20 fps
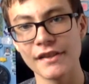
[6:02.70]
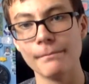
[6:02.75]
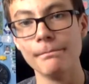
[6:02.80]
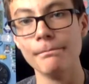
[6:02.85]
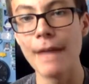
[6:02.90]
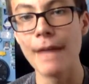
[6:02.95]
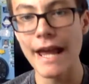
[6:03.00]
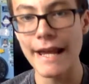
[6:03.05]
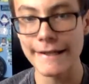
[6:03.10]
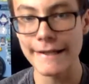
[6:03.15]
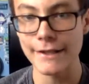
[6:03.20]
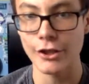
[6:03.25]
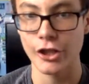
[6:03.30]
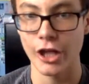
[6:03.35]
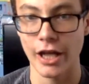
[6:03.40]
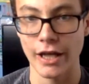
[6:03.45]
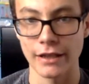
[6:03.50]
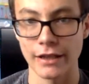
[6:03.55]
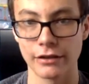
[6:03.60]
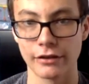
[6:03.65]
main
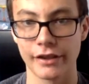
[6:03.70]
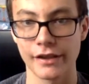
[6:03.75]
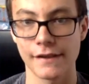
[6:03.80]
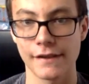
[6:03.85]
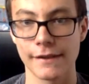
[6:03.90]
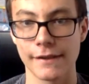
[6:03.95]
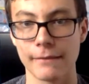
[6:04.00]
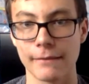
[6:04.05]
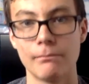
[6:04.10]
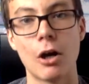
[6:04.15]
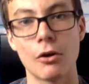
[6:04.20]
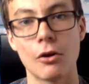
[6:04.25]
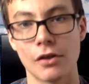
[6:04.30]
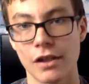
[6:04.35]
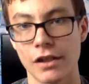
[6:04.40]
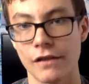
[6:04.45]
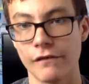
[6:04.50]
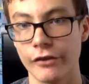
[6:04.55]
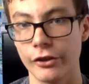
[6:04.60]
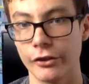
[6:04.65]
channel gets the
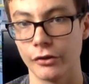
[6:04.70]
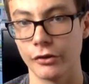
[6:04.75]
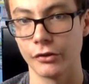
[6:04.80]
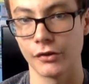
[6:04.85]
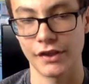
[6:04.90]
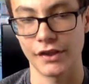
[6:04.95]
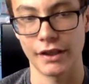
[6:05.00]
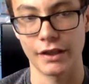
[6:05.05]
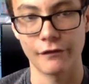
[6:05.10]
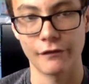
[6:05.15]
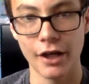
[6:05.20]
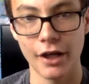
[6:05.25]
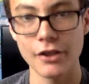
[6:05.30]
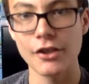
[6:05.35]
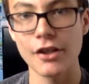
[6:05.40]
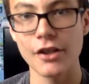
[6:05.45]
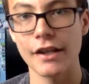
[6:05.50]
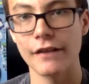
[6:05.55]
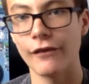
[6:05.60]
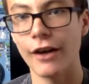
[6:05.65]
most views, and
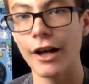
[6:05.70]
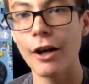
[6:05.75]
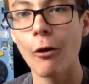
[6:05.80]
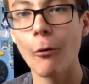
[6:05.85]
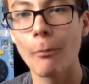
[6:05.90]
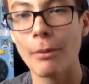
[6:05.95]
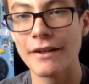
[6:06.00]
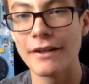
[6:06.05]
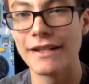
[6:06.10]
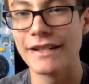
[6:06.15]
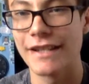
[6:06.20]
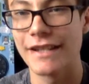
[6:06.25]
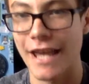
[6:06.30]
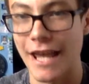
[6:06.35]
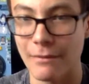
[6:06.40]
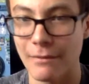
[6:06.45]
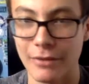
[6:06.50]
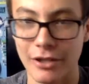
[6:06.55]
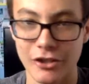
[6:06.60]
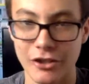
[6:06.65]
if I opened a
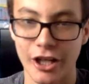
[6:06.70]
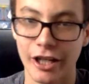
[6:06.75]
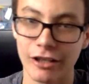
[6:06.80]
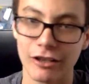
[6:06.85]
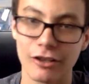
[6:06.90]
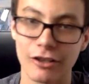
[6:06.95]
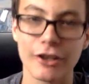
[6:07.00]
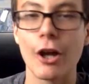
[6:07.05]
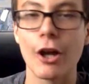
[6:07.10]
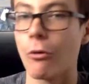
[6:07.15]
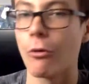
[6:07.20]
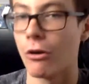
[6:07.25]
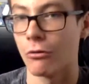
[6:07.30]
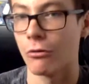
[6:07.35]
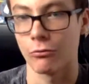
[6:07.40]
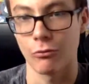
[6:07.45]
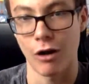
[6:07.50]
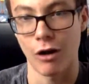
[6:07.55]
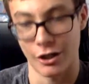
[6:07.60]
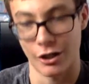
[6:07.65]
gaming channel, no one
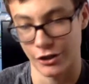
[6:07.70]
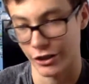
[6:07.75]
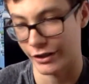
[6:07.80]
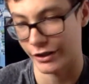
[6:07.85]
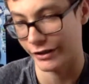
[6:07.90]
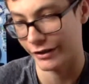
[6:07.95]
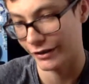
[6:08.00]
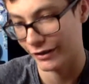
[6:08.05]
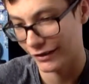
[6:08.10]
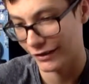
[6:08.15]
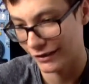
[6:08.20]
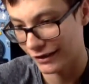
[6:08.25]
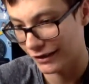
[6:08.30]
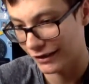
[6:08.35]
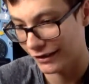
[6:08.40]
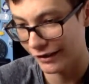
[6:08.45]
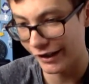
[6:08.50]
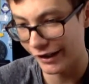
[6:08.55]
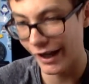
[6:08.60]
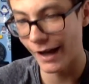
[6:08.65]
would watch it.
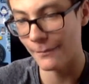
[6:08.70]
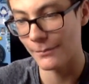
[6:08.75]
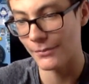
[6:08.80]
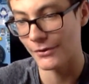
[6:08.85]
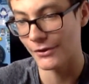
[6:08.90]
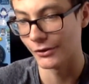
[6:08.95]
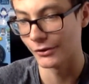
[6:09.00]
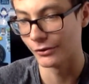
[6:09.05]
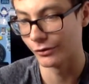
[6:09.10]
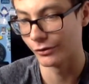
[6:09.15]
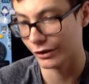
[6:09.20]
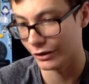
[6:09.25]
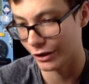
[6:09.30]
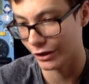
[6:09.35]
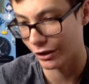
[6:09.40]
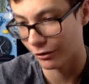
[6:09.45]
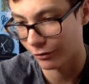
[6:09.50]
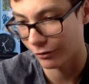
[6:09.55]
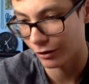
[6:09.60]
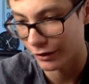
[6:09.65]
Absolutely
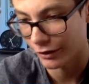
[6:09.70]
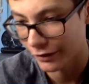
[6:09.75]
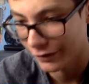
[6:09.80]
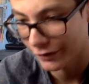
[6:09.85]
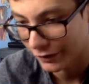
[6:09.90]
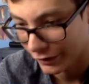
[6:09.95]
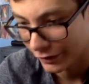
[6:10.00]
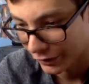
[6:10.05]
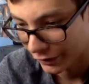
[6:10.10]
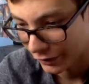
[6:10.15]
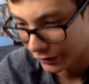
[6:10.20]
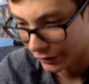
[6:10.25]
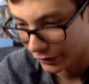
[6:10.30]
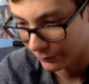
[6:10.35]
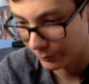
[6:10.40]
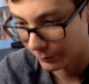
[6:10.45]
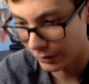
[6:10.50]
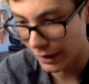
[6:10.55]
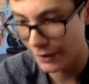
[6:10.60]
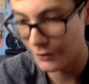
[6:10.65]
no one.
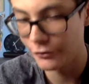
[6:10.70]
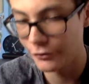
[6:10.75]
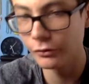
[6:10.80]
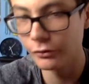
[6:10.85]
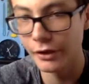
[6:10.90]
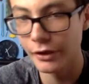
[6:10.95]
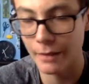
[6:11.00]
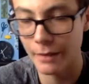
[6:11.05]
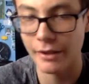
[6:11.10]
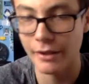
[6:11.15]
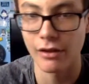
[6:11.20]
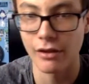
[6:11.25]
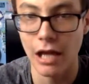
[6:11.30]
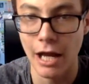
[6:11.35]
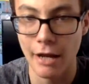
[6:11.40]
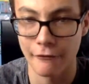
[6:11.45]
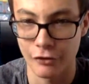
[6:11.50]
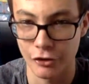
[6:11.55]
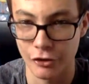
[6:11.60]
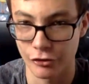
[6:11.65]
But I do gaming
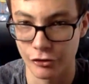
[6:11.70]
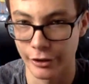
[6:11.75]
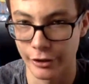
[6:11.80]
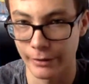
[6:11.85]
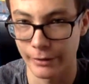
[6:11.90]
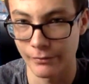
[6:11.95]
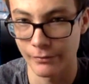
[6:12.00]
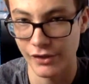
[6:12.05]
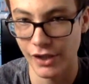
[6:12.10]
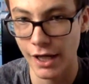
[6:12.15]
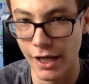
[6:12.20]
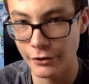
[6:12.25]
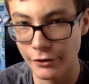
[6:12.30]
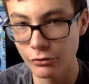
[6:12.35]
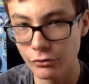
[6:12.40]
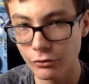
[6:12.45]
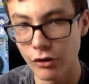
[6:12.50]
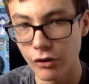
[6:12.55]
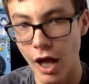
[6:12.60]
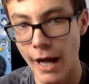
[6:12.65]
live streams. I
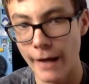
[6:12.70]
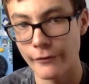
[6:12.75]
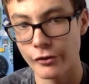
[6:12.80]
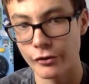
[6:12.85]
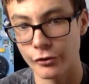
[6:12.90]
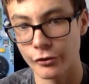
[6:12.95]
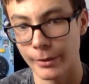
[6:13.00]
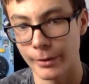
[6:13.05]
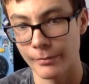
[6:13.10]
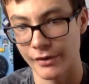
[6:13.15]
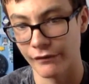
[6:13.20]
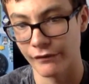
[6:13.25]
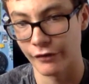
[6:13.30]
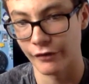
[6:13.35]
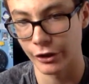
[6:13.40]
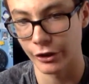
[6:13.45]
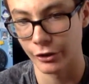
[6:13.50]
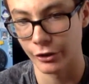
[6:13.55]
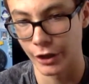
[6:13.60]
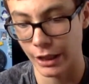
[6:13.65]
do live streams of
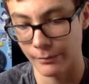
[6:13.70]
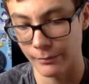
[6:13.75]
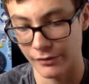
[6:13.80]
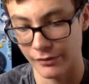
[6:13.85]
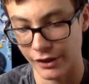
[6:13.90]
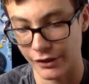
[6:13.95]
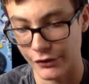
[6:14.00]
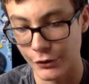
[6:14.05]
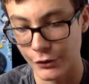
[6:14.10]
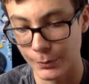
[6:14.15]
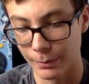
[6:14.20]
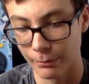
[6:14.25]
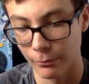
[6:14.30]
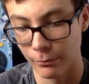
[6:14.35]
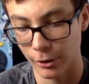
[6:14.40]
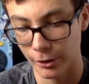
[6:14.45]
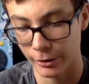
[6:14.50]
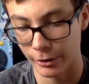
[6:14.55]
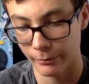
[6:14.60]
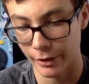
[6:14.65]
video games like Super
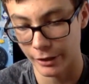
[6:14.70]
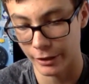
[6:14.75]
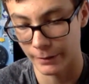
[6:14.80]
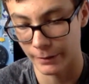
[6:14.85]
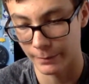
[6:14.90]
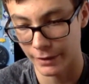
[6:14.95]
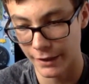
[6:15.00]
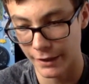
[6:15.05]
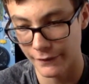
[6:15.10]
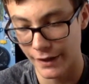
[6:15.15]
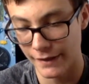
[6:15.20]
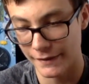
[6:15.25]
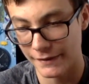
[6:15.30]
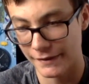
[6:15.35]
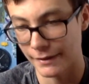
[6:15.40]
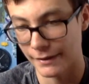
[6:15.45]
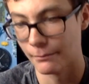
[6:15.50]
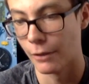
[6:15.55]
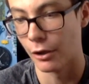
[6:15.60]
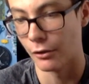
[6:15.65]
Mario Maker, but
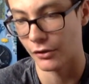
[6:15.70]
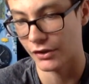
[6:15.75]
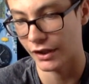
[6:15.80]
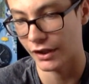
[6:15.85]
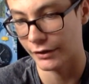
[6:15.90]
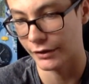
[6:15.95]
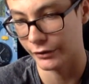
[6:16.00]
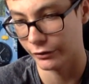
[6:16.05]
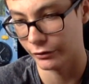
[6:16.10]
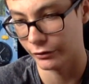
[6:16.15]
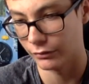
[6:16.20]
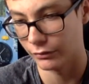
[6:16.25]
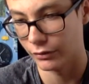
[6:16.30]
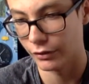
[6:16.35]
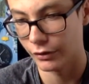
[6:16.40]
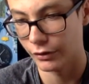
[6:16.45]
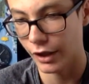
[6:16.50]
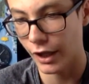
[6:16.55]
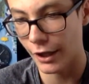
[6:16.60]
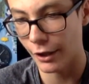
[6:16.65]
that's the most I do.
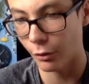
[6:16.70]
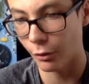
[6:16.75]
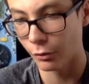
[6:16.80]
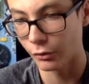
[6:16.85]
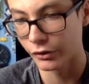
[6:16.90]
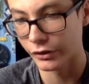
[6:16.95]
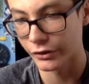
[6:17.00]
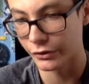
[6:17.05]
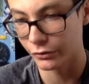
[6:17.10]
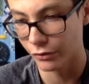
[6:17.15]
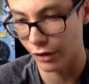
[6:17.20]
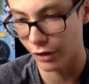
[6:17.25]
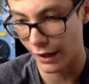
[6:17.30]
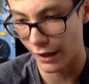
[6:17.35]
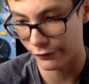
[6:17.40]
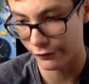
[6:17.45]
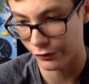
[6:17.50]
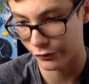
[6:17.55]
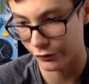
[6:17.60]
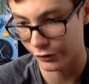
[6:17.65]
I only do
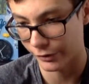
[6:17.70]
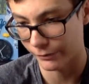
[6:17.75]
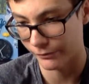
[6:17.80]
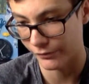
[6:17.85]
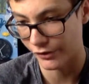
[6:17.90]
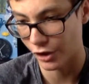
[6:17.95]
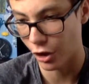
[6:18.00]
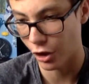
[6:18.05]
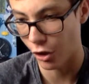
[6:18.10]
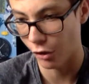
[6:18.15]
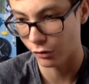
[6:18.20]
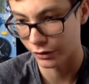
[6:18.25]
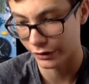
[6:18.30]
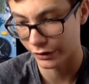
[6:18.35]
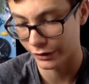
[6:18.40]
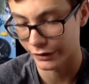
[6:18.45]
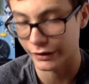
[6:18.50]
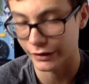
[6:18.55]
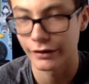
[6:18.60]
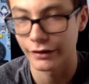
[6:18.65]
live streams.
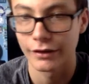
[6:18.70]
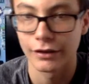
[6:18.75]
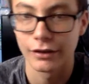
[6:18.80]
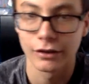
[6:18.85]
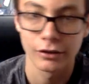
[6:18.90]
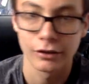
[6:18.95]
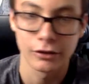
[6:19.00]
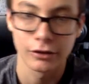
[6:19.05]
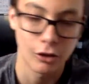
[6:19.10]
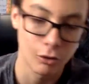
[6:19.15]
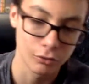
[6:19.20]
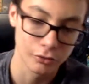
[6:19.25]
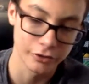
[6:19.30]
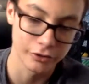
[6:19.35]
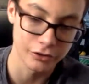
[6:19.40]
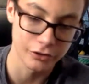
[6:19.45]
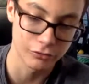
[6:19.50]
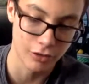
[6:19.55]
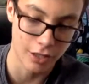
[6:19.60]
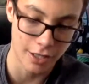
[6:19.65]
Only
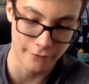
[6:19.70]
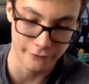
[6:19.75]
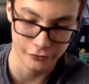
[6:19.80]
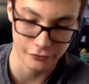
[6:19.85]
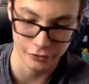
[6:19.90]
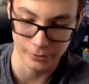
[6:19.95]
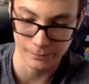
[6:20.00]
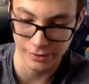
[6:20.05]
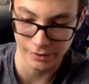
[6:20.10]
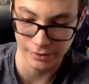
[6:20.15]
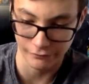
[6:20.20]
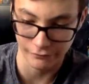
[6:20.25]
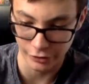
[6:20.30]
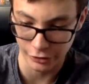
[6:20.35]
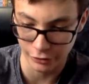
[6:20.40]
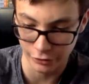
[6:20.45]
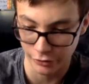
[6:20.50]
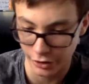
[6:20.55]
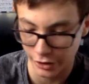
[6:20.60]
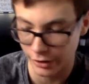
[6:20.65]
do live streams of
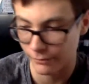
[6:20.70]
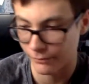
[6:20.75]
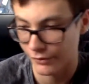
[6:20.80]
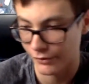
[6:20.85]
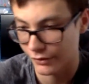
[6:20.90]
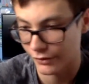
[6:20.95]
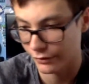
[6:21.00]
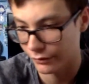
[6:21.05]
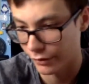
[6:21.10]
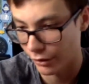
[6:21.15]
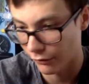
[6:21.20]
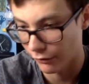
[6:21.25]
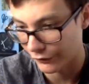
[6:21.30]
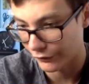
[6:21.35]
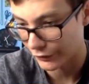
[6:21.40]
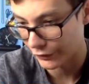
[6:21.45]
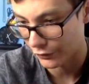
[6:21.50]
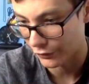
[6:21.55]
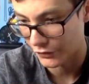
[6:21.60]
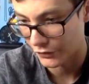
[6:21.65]
video games. No
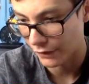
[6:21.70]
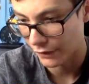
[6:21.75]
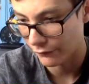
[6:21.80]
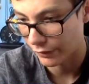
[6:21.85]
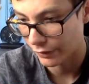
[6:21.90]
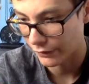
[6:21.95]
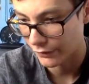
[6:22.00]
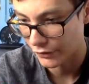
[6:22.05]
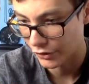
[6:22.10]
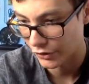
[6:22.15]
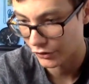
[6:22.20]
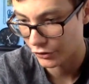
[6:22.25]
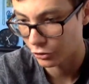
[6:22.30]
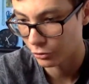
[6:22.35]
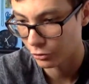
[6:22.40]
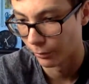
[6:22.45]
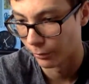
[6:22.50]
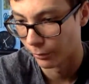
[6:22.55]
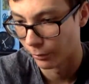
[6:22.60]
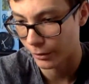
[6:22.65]
videos of it. It's just
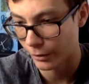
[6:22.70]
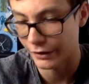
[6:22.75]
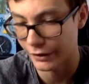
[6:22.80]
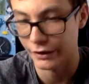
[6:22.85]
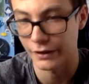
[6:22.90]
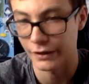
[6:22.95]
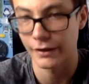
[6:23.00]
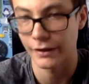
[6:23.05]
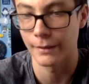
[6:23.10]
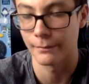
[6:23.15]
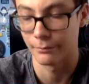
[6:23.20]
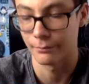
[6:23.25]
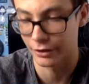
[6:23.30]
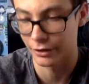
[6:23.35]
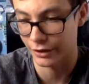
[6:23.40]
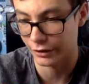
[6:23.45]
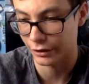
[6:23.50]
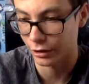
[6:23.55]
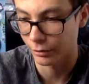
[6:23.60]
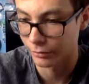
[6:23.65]
too boring and
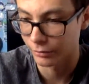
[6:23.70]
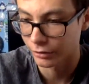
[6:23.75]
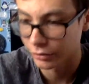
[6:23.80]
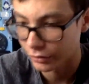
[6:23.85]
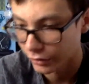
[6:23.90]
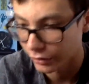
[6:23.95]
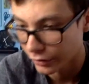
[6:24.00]
predictable.